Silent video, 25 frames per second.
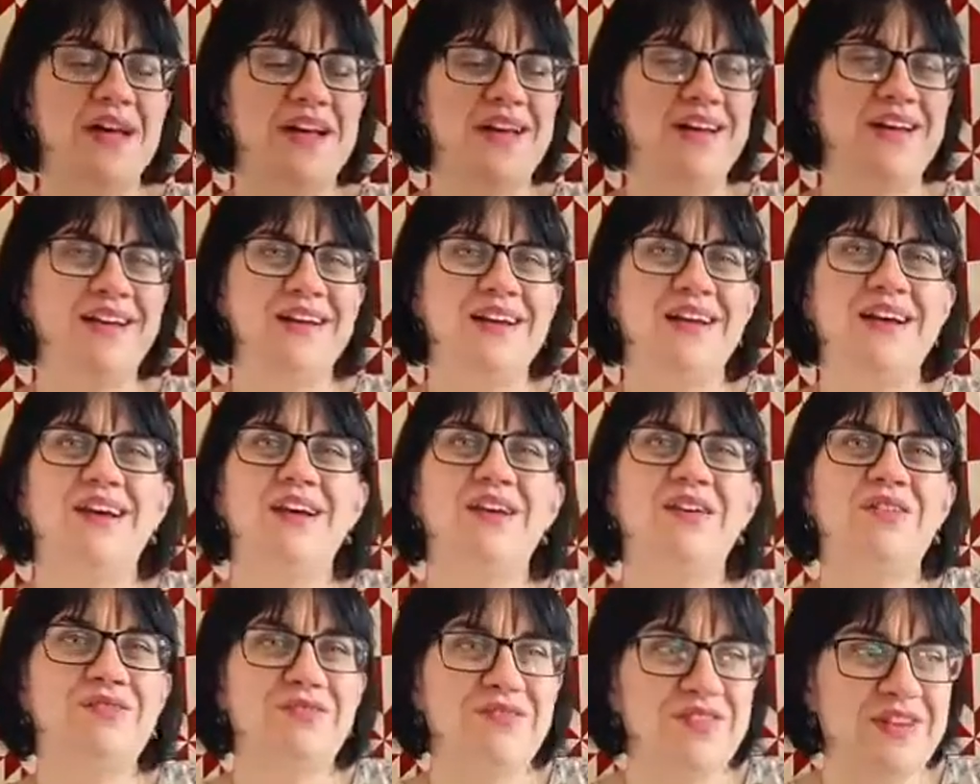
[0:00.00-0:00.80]
But
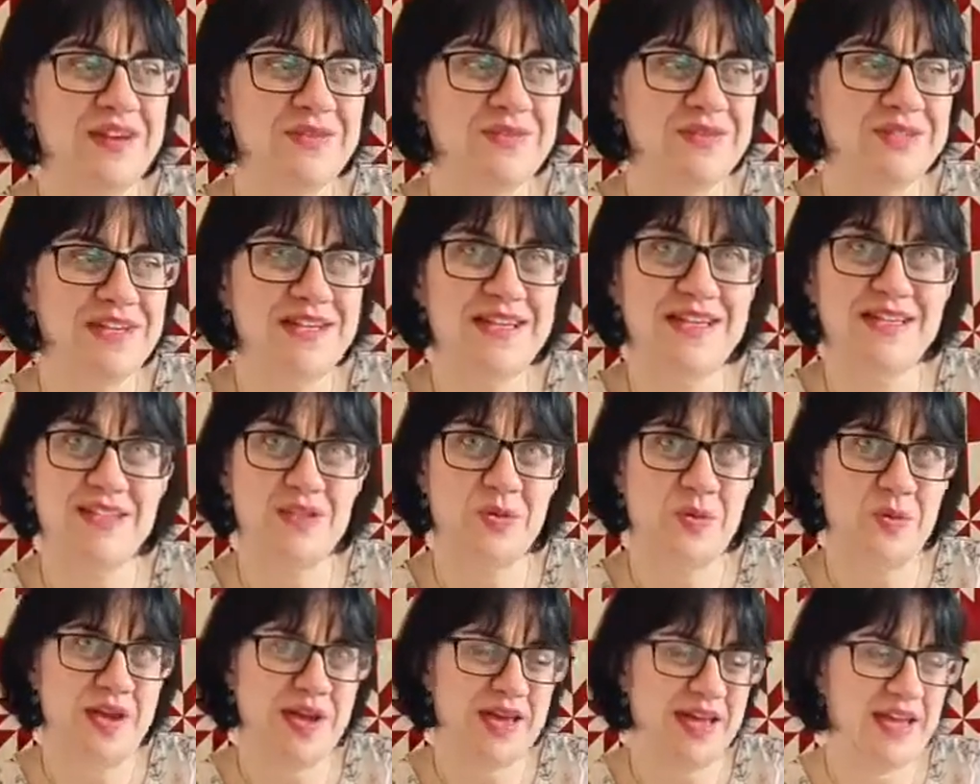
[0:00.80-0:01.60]
found an
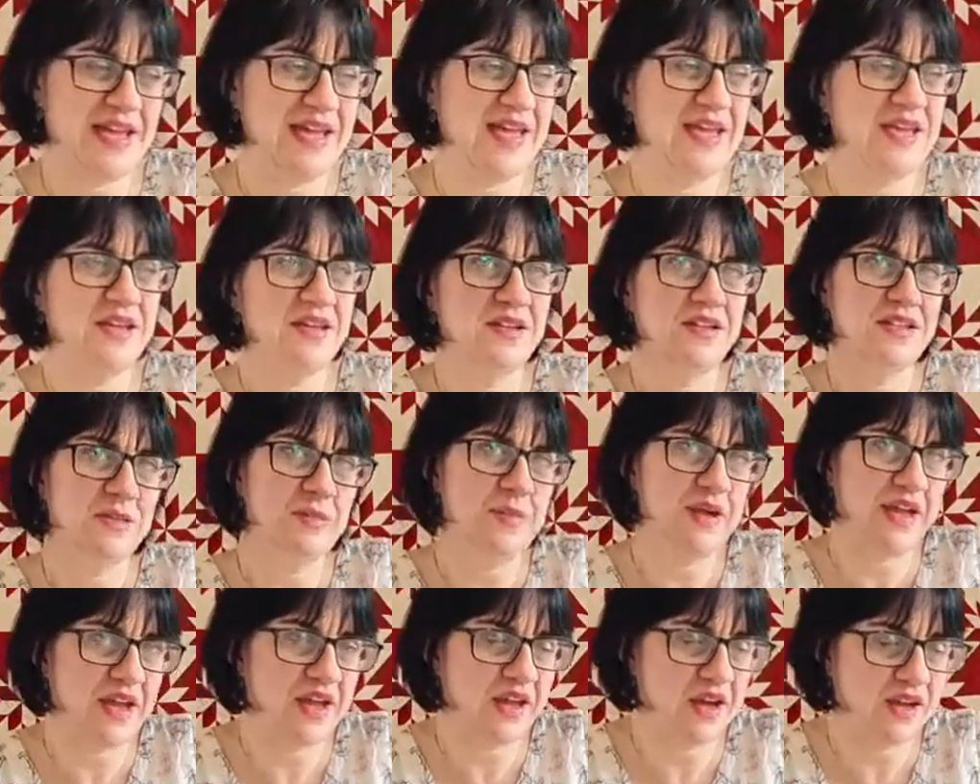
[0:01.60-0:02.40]
easy way
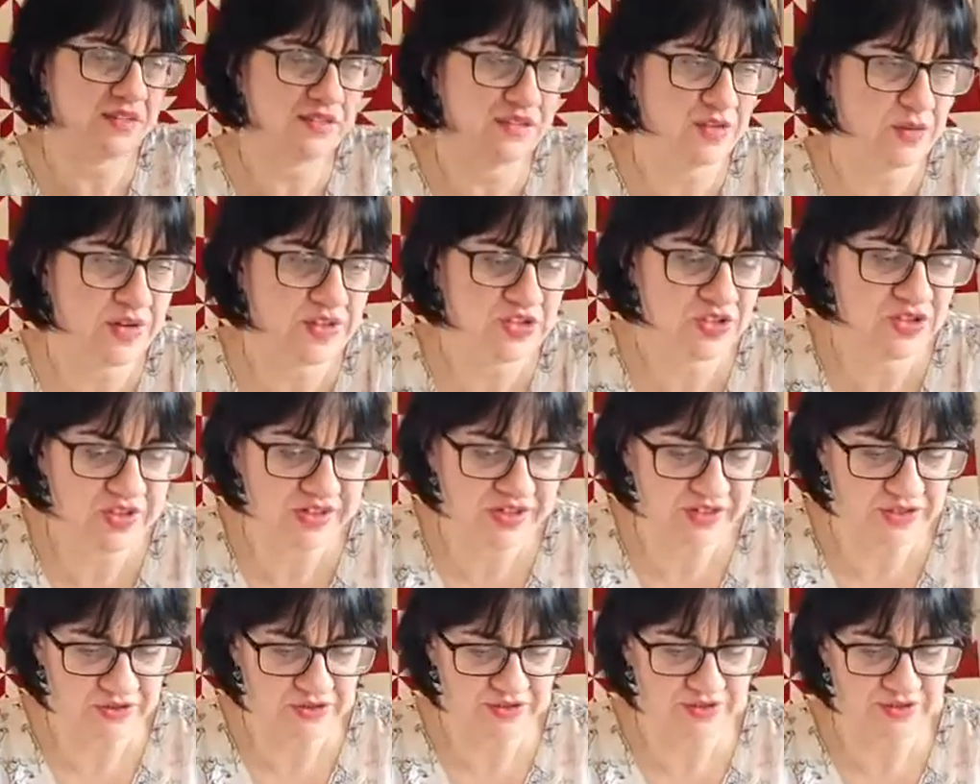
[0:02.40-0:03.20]
to make half square
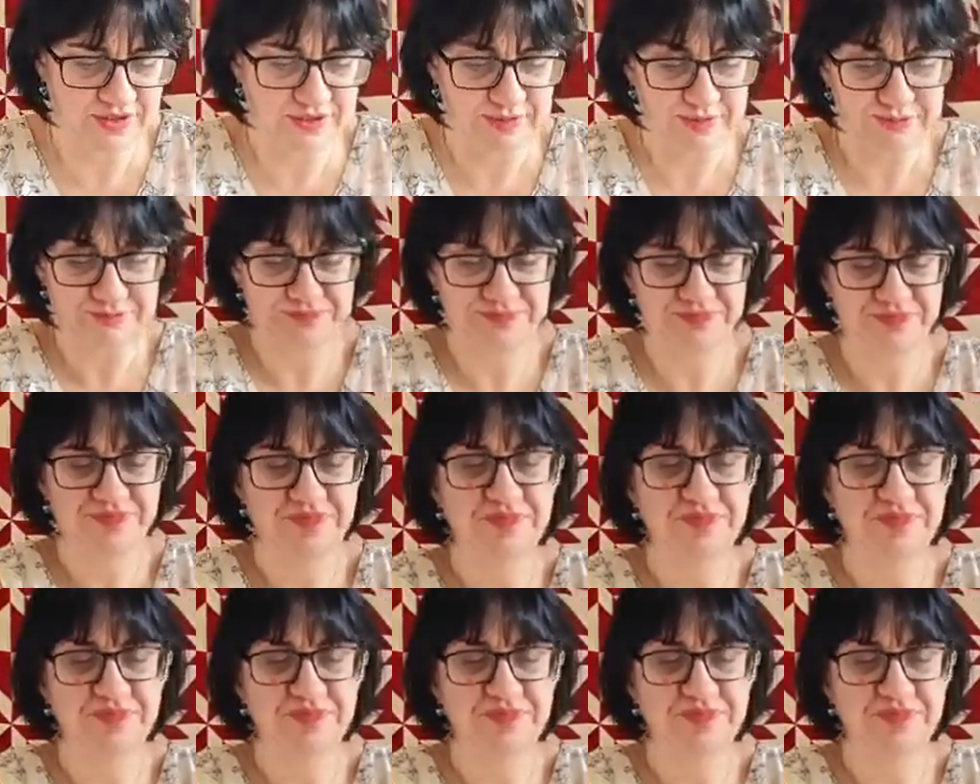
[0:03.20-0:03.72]
triangles.